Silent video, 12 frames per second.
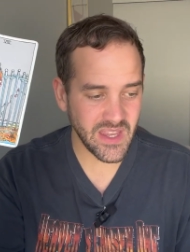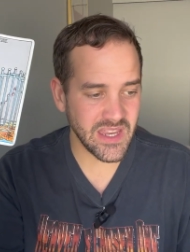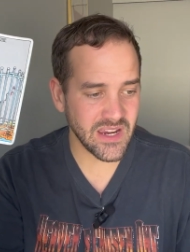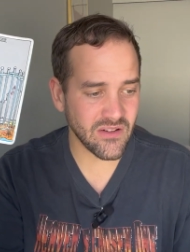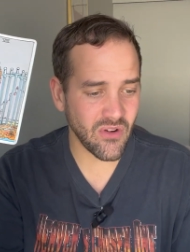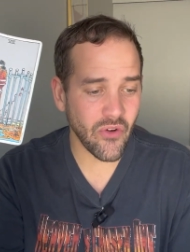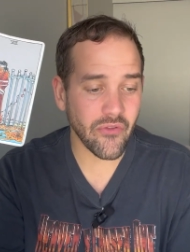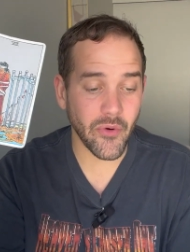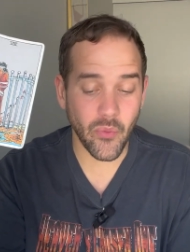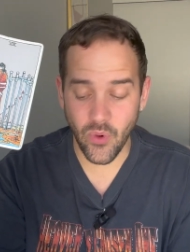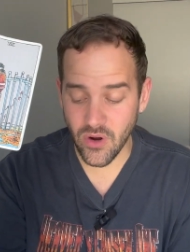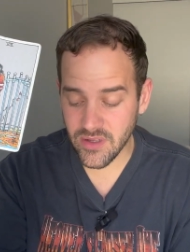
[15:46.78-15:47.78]
here,
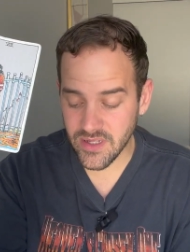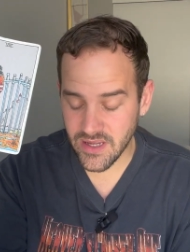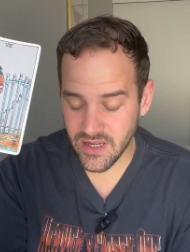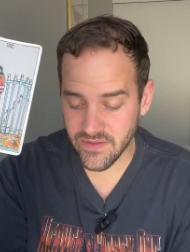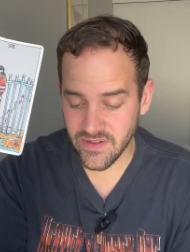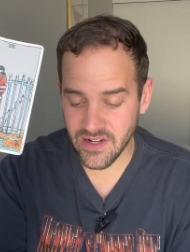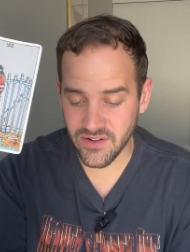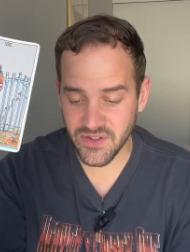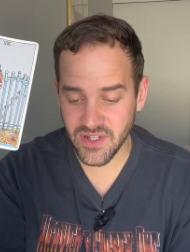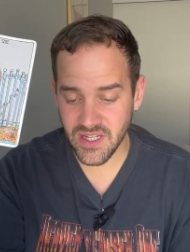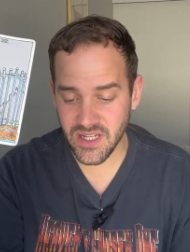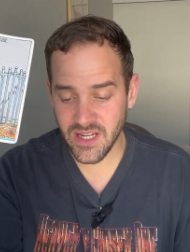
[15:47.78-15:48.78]
overworked kind of
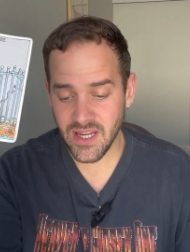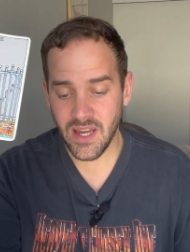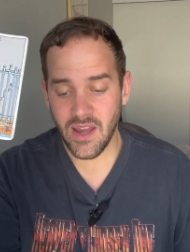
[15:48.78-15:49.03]
energy